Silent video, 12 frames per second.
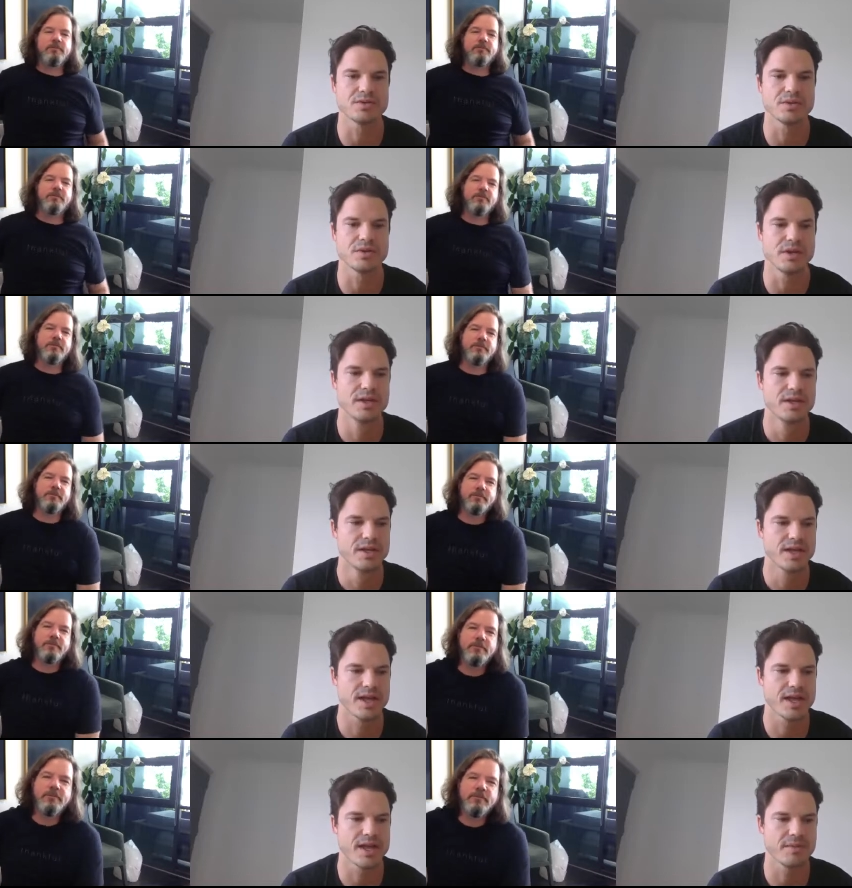Speaker 1: or
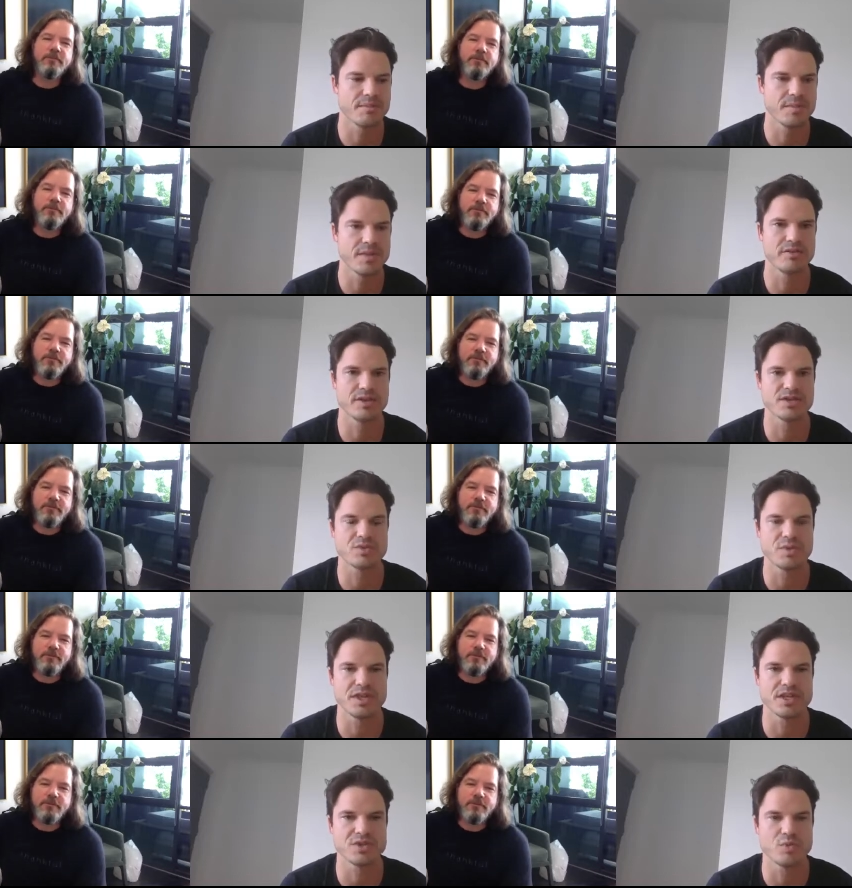um, areas
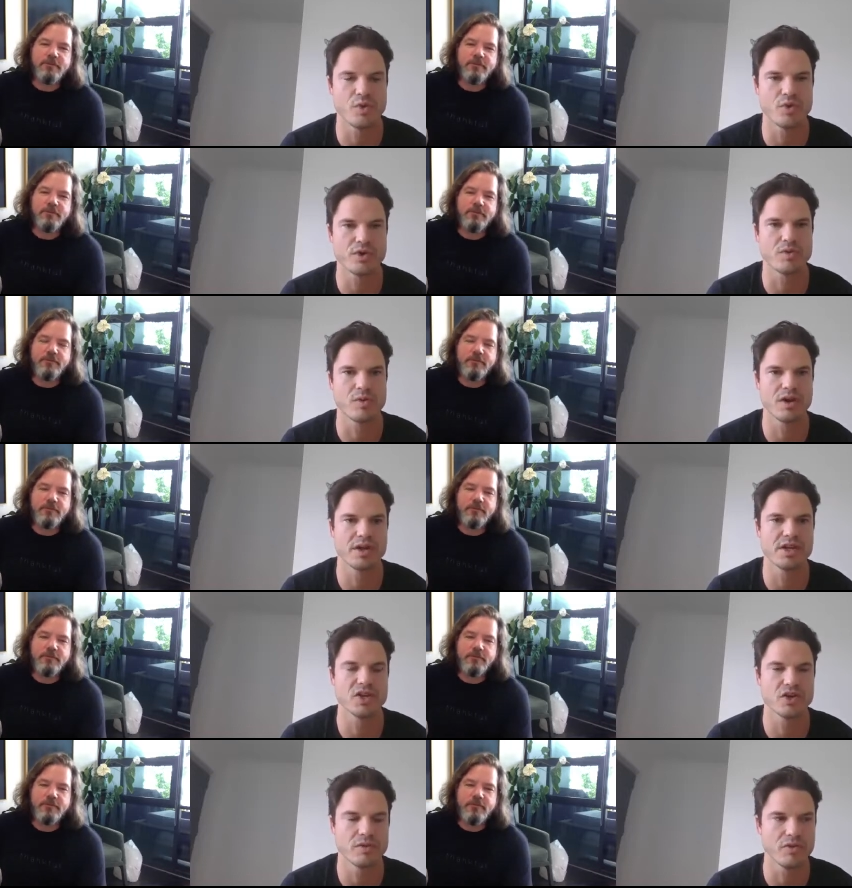where there's water quality
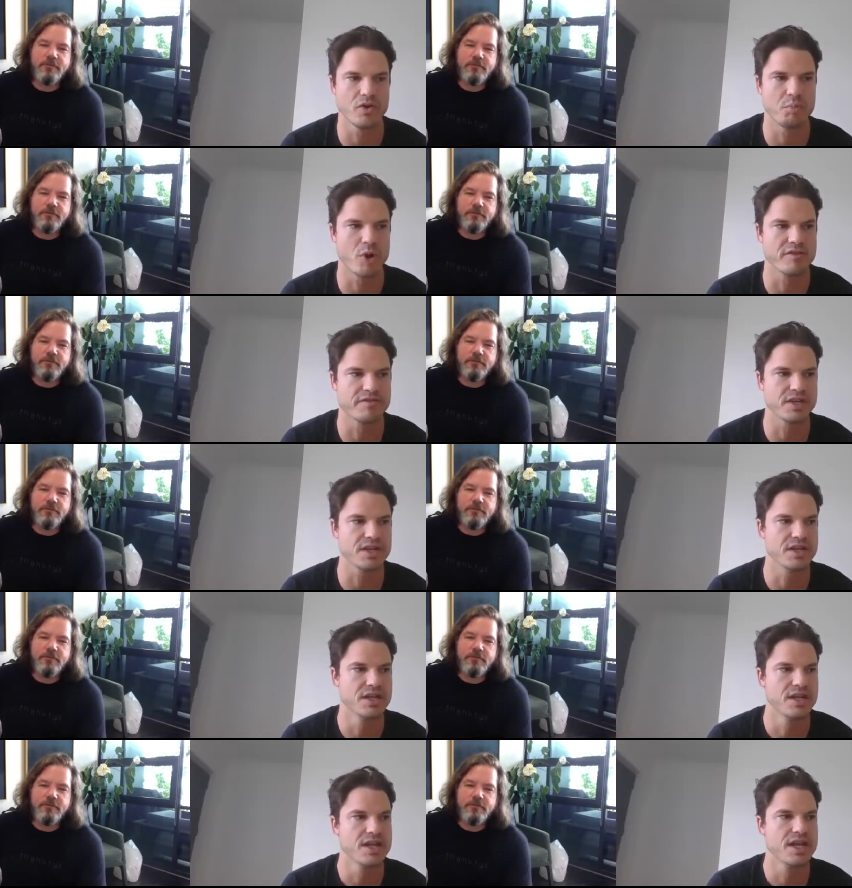or, or poverty,
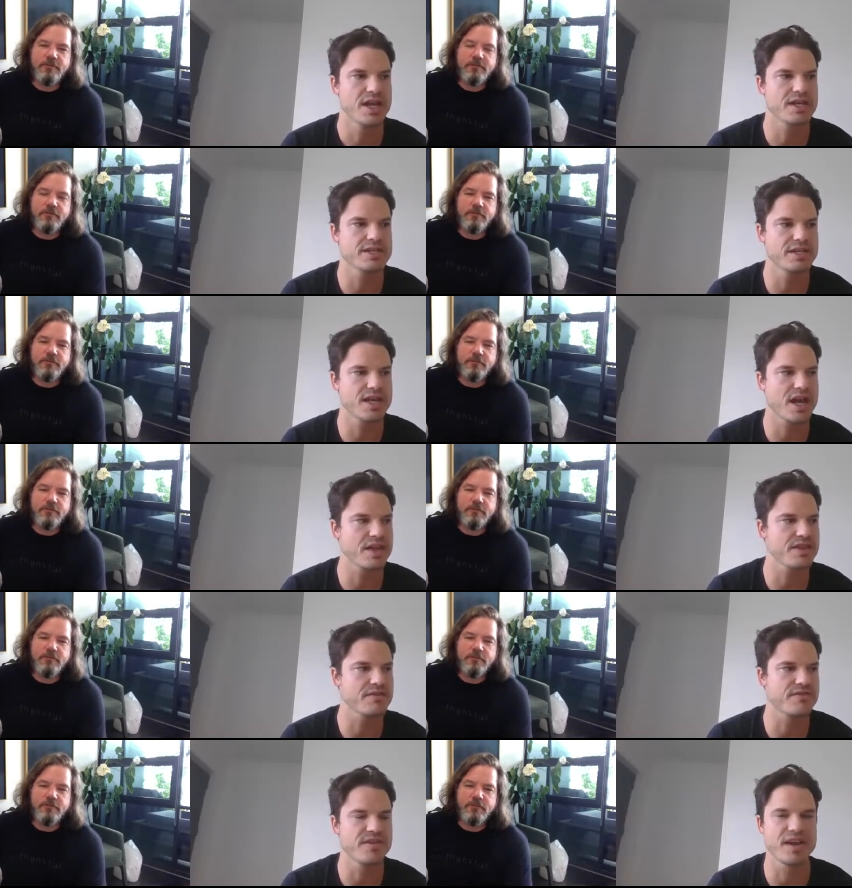is there
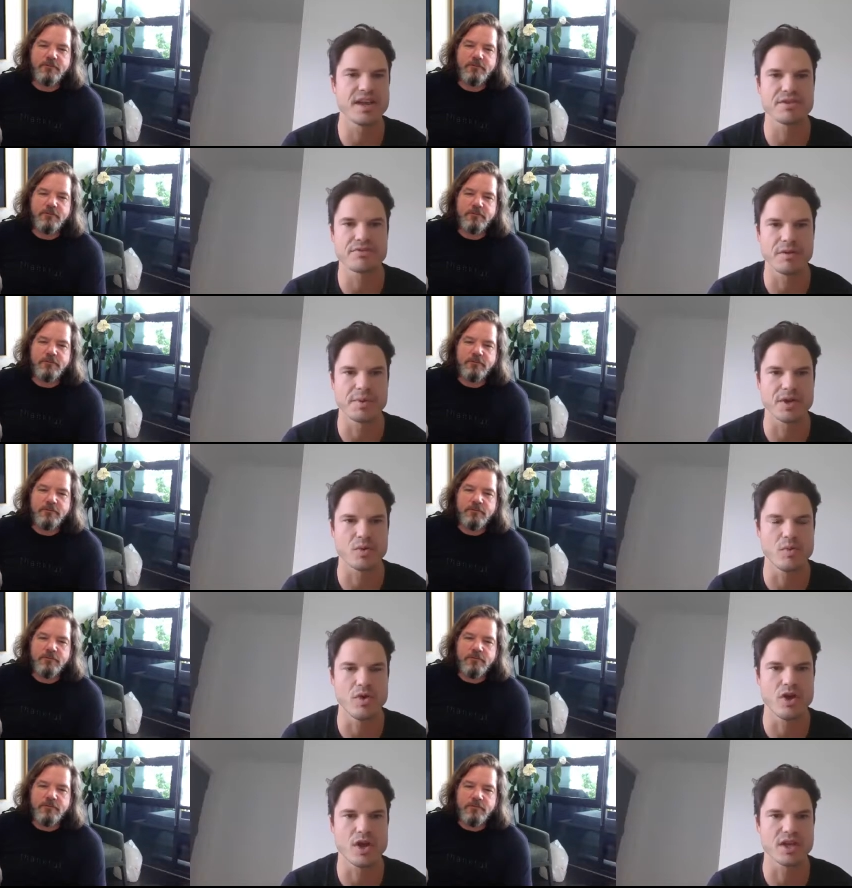other philanthropic
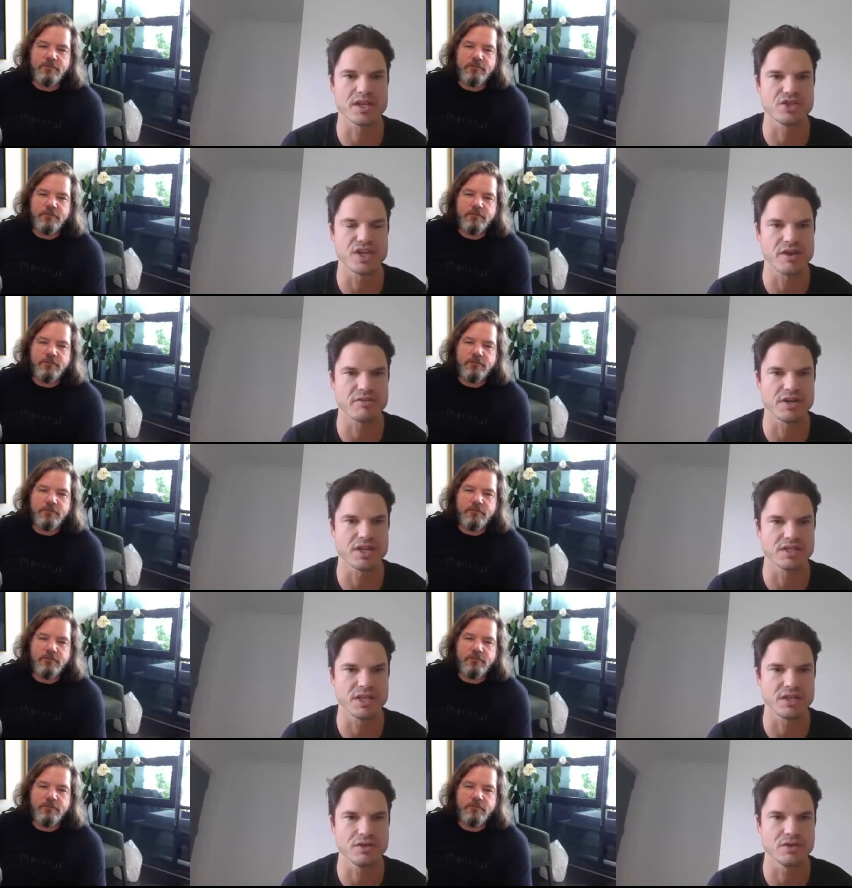work and charities
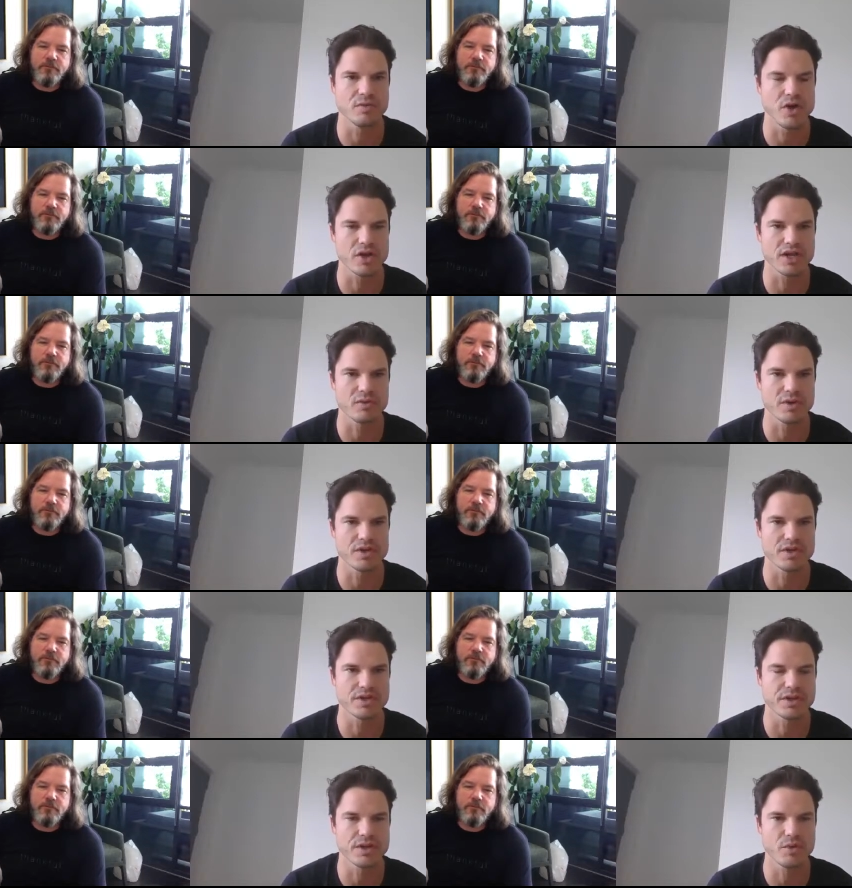that you're working with
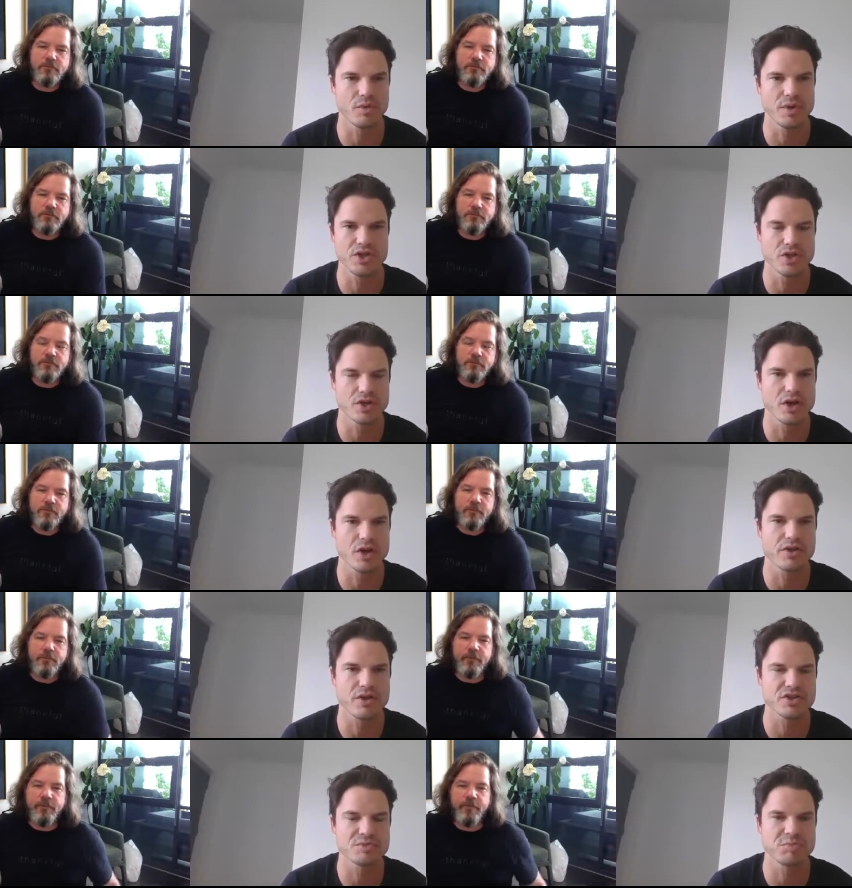when you go to
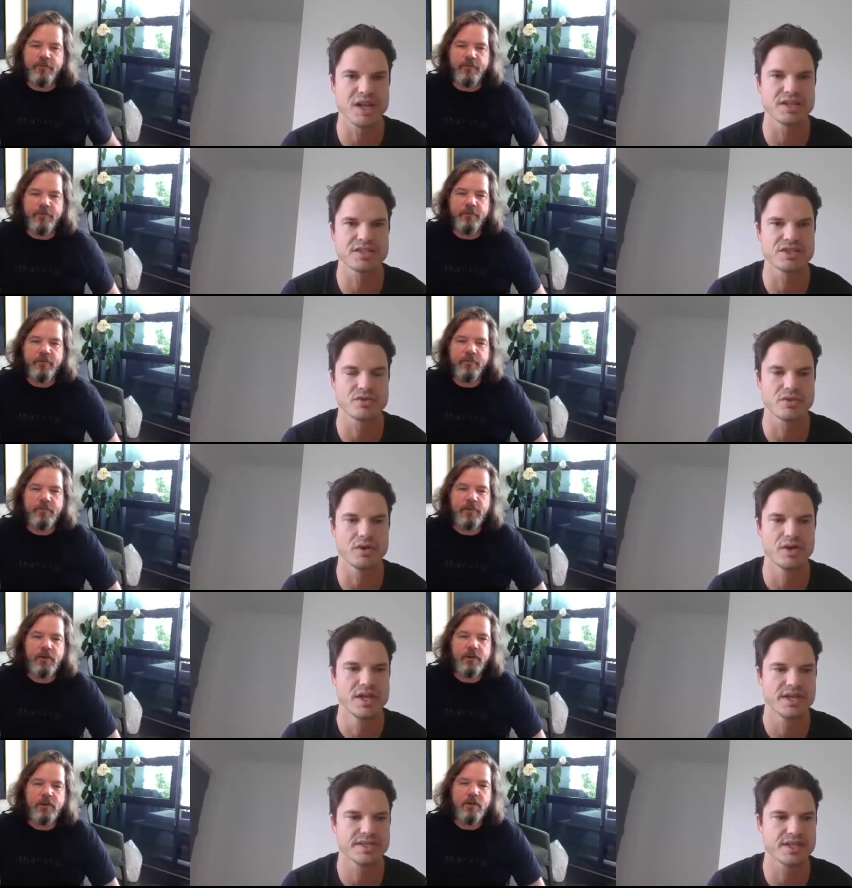those places, or
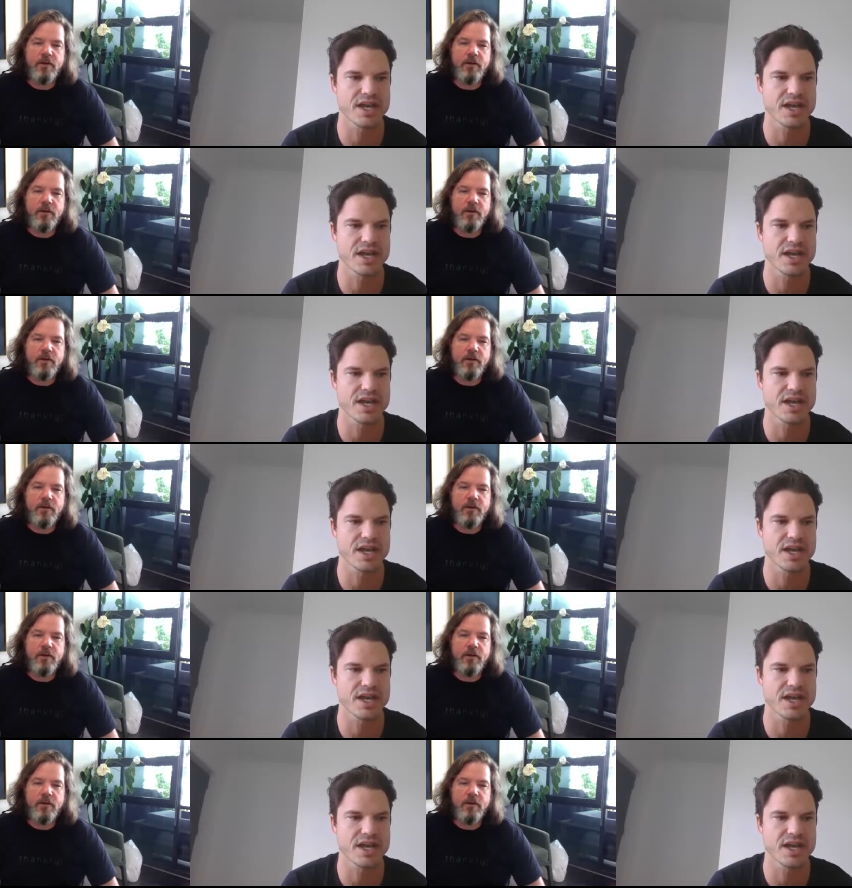is